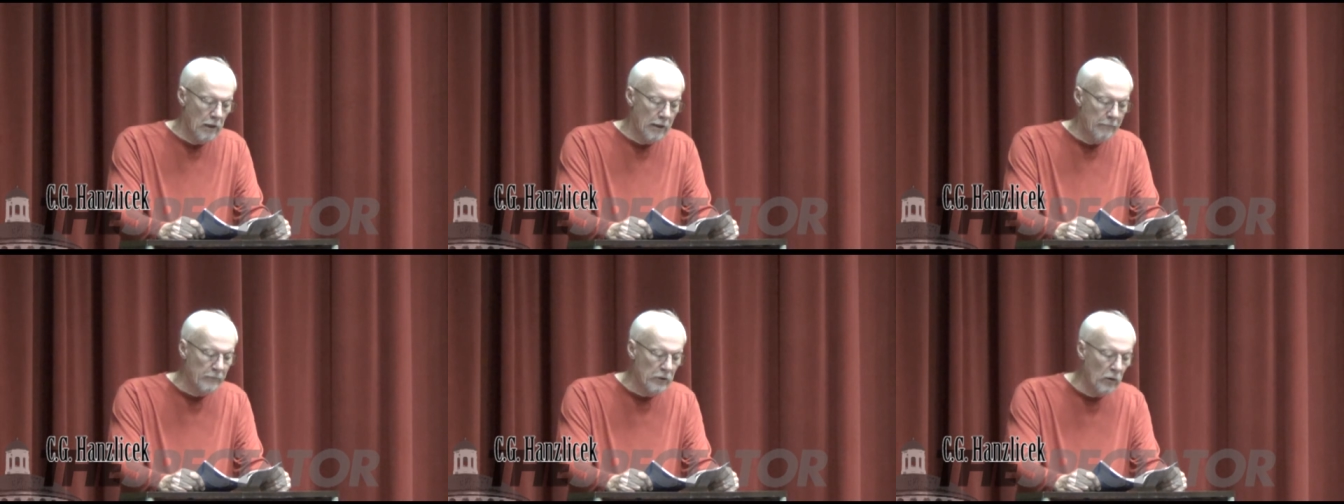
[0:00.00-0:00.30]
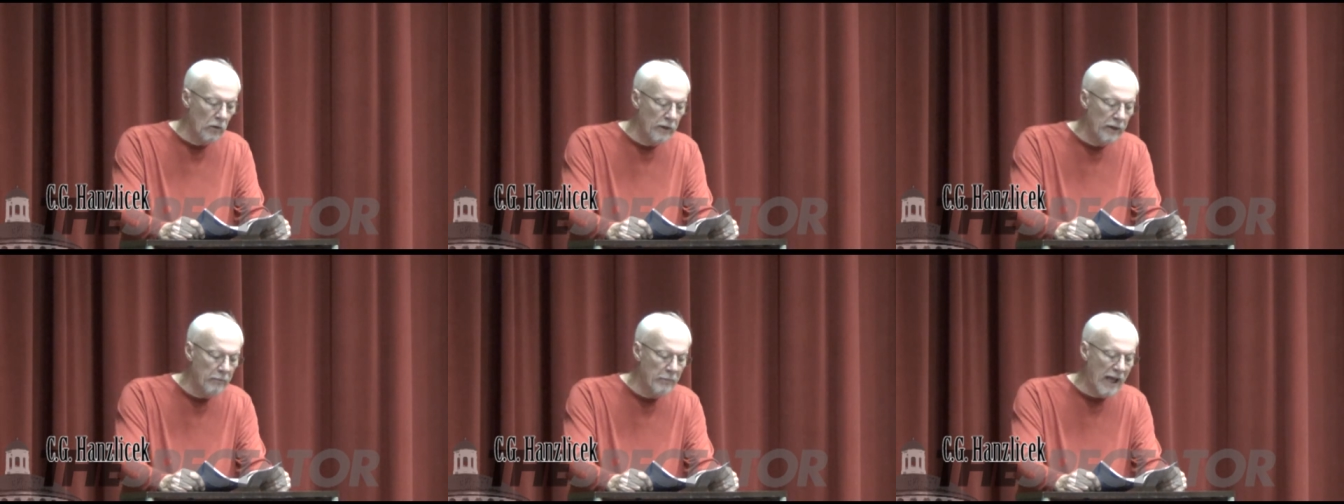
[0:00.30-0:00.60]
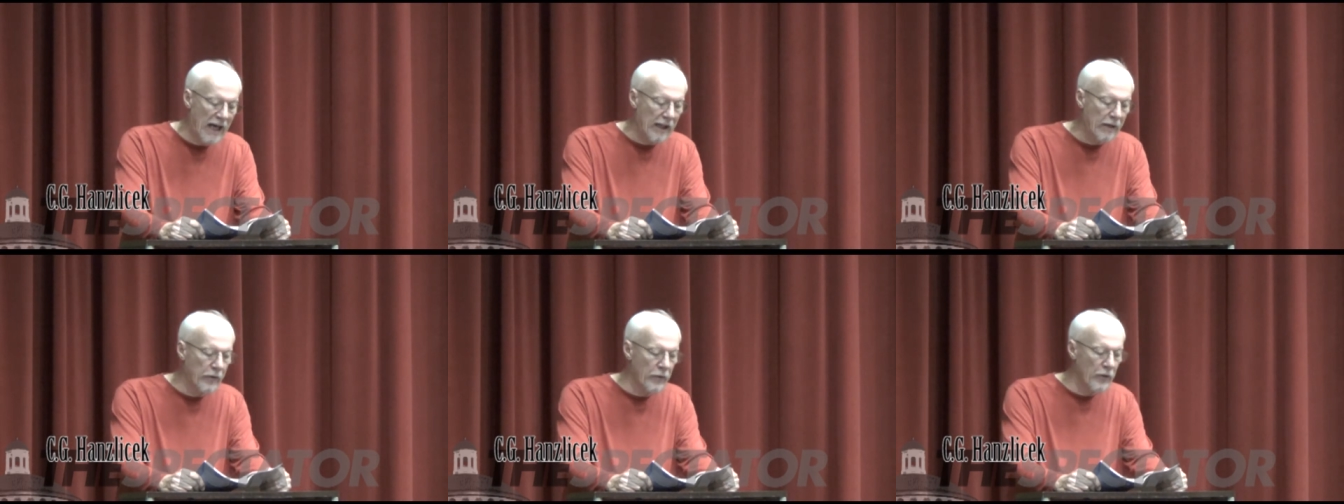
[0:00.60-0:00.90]
I'm going
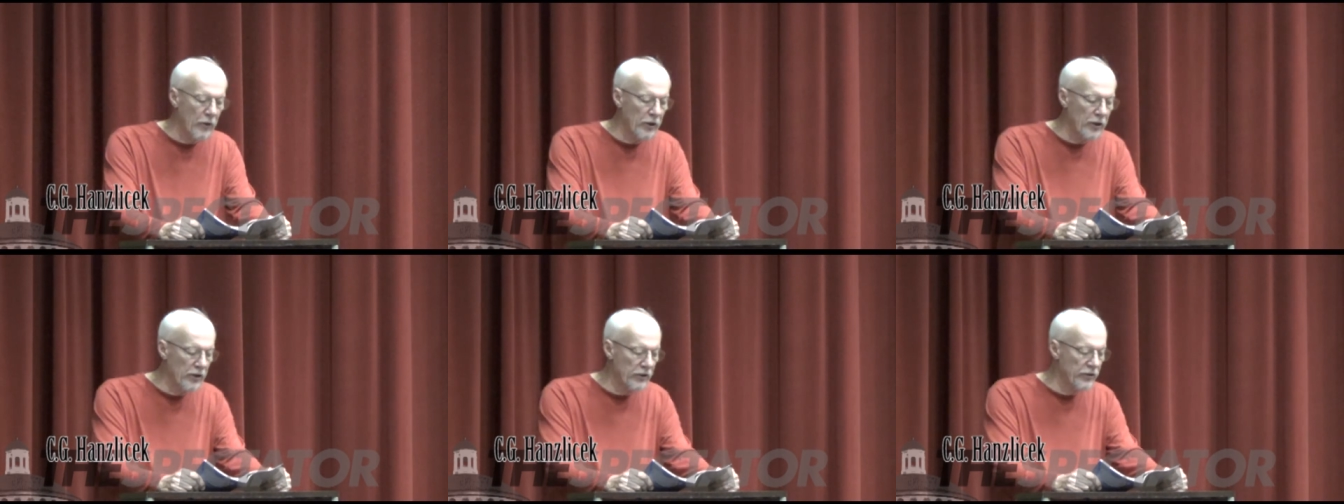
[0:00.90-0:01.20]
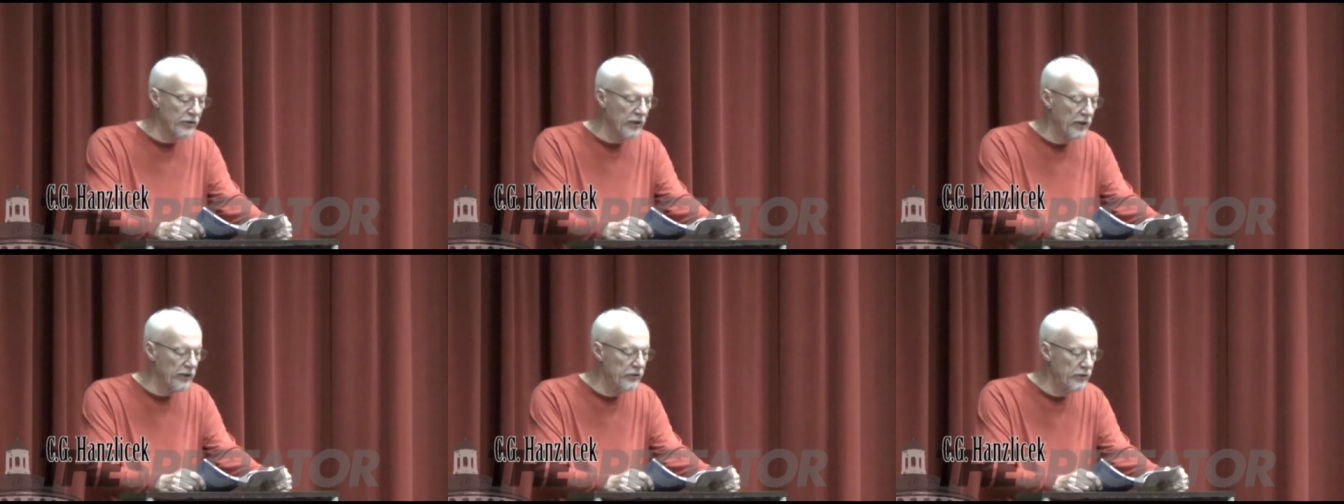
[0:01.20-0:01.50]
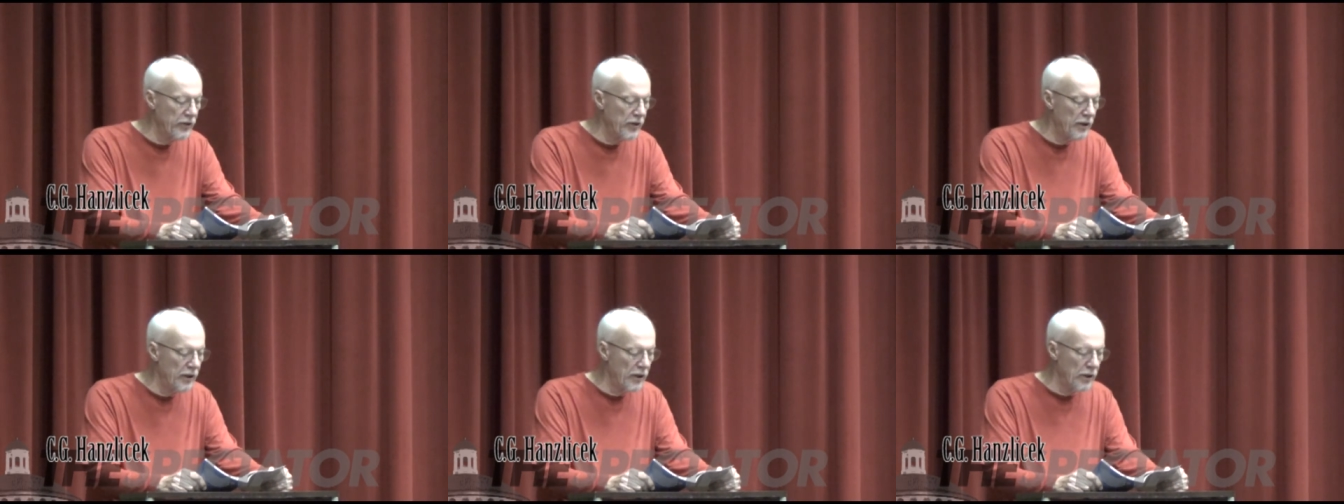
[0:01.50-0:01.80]
back
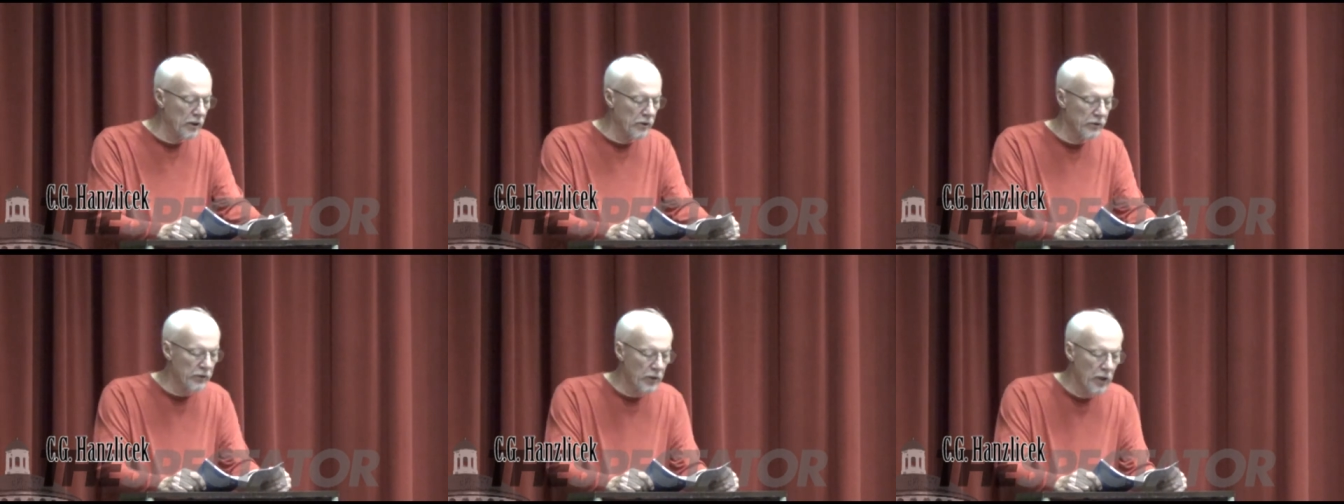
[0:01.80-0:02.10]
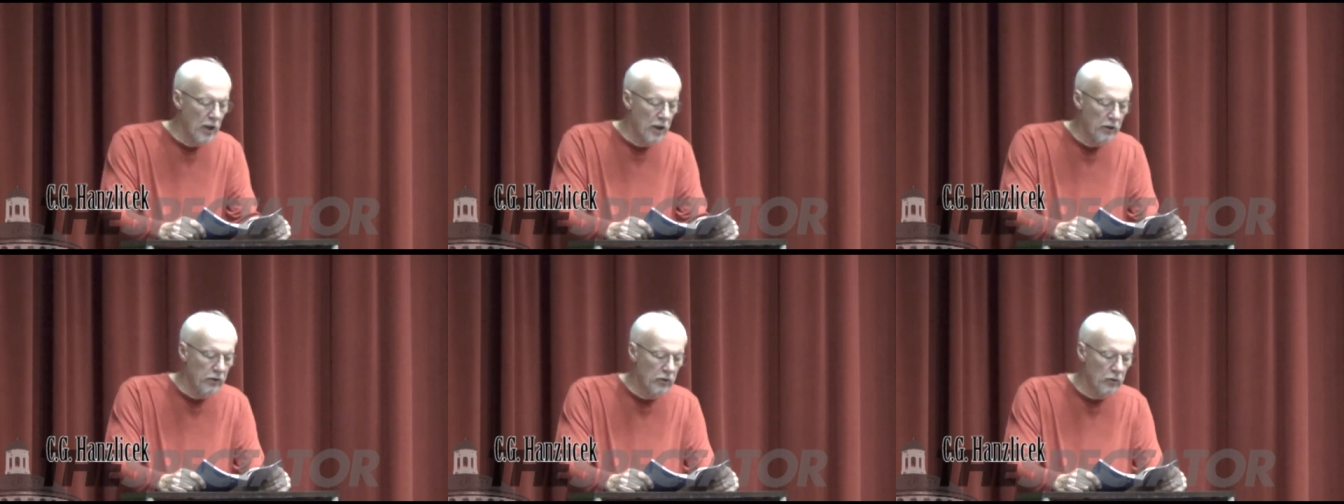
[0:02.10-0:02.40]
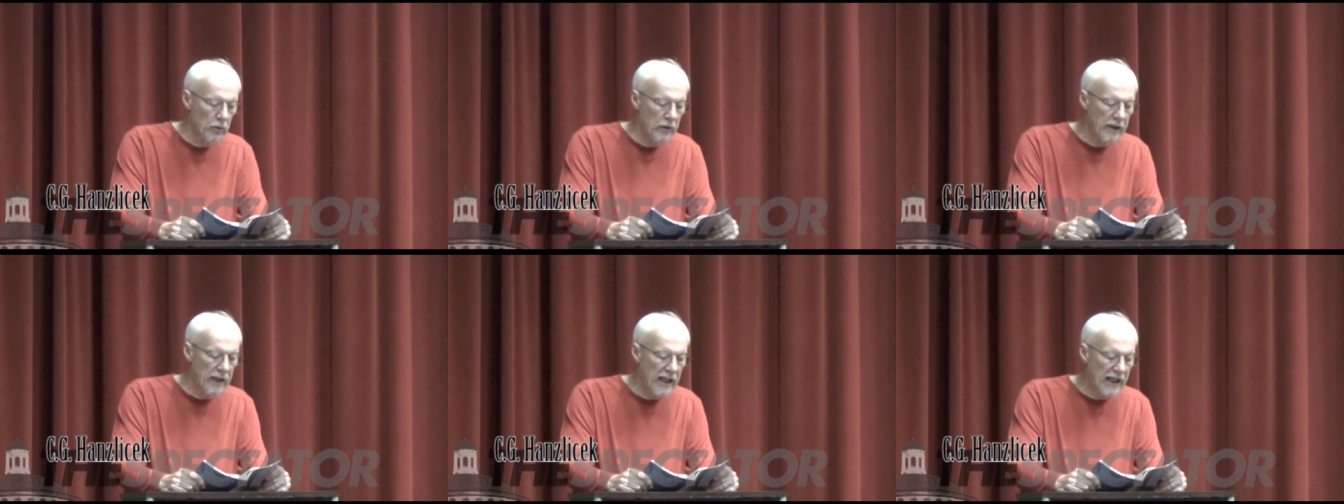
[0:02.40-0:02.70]
36 years
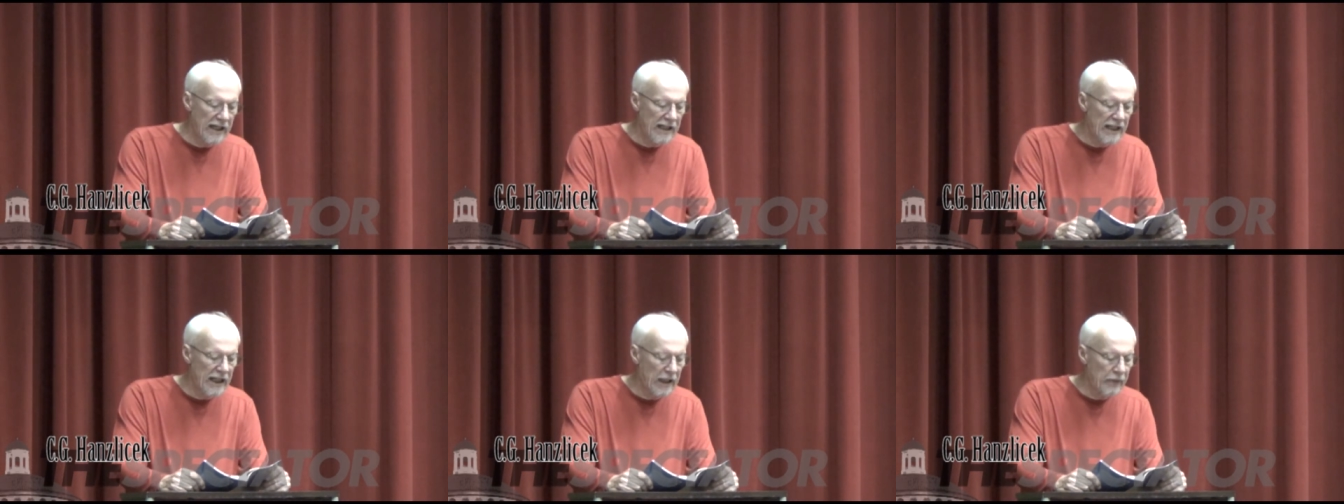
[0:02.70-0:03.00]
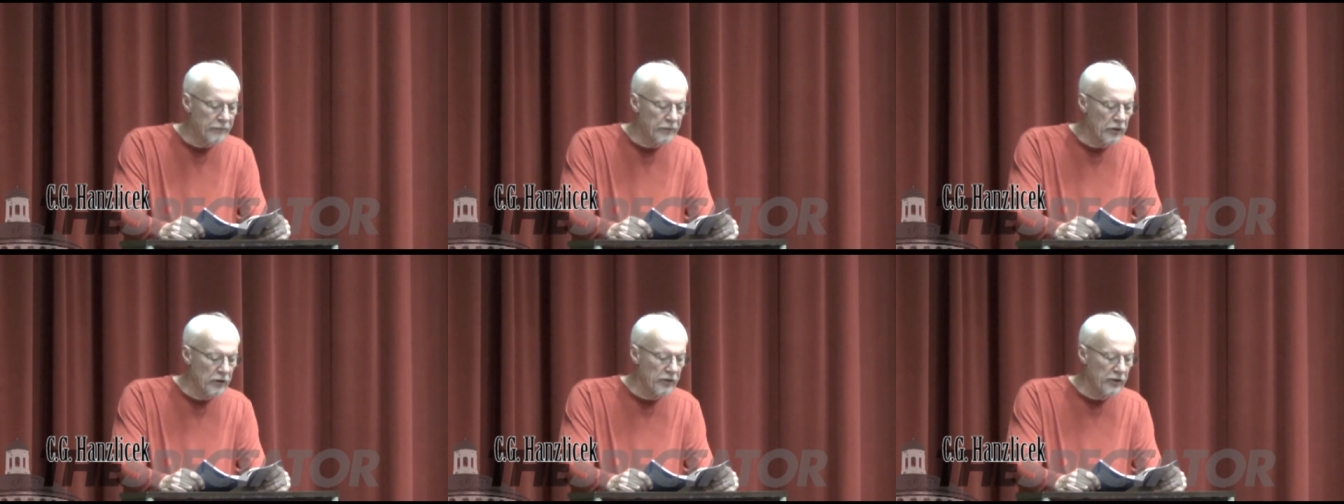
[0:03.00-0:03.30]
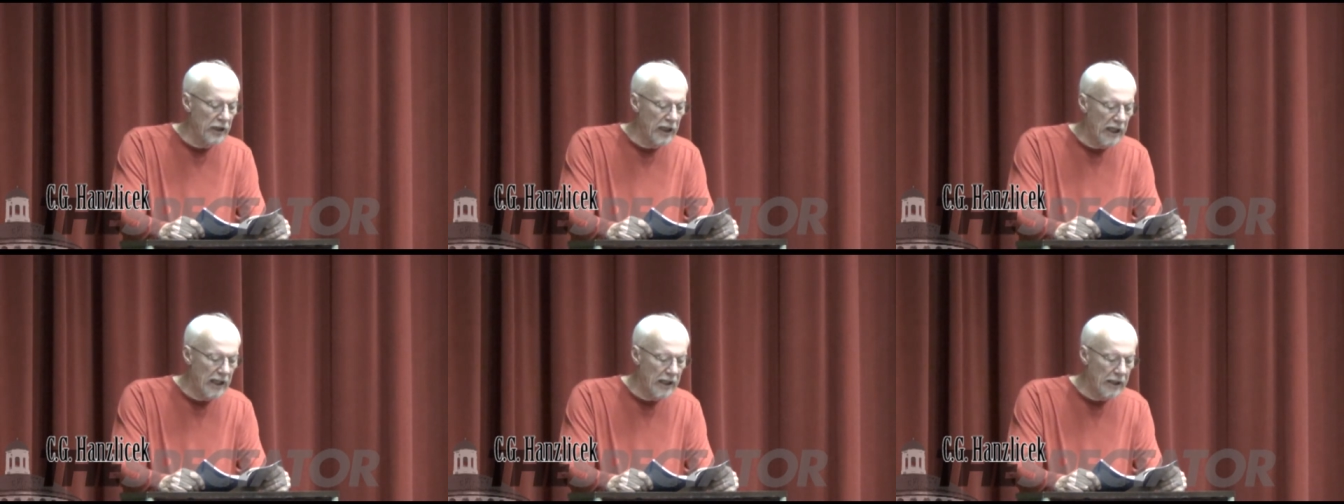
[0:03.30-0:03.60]
to a night after
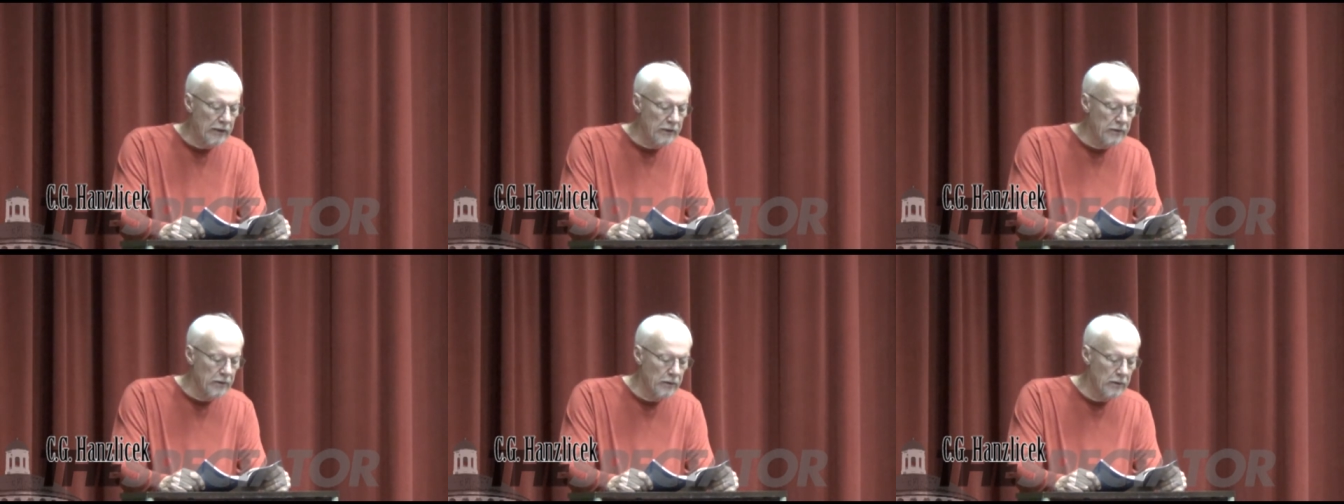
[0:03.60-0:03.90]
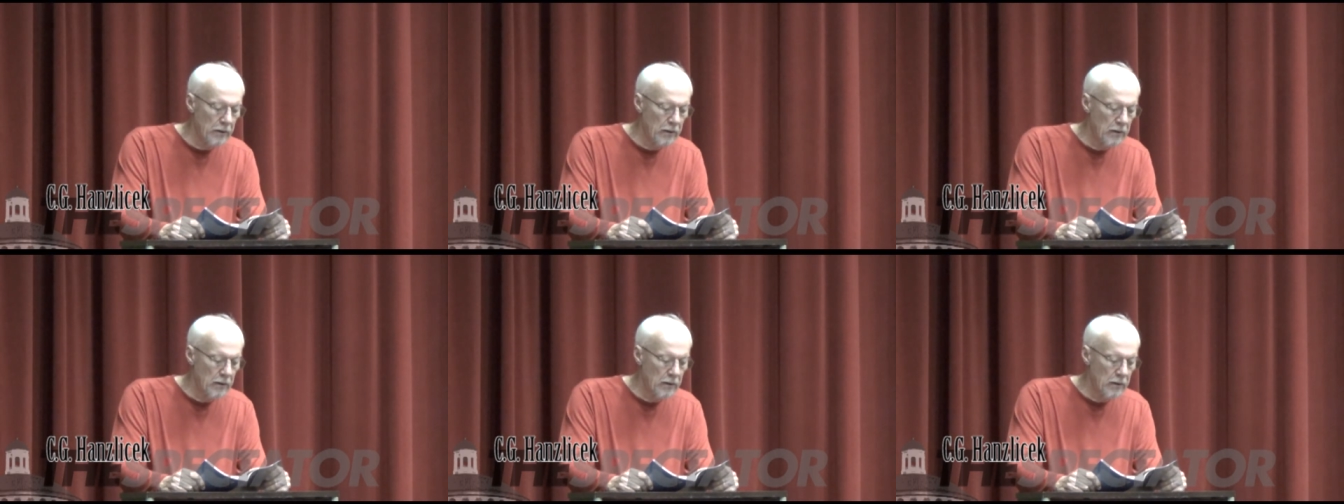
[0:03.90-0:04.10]
10